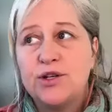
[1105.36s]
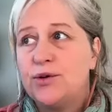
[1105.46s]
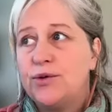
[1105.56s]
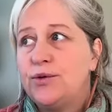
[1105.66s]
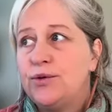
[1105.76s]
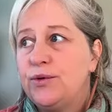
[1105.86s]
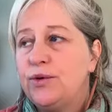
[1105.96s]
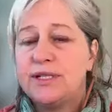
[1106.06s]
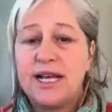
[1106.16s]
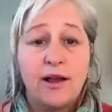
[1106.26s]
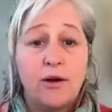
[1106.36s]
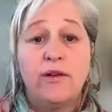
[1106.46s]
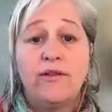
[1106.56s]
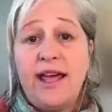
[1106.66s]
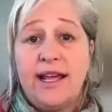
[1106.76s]
do take
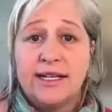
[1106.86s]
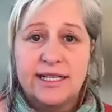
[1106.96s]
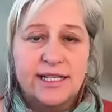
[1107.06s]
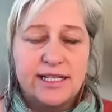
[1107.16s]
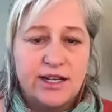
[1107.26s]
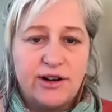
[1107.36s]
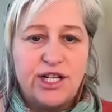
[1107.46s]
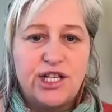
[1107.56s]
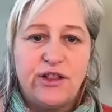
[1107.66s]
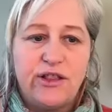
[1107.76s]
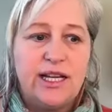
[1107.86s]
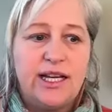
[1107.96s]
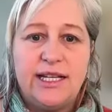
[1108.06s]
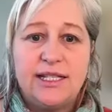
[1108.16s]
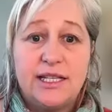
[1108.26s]
all of that into consideration on the
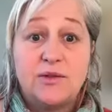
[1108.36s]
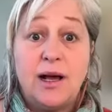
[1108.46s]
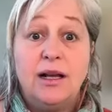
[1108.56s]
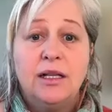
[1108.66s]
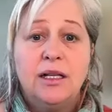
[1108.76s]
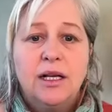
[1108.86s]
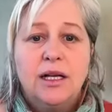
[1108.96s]
cleanse as well.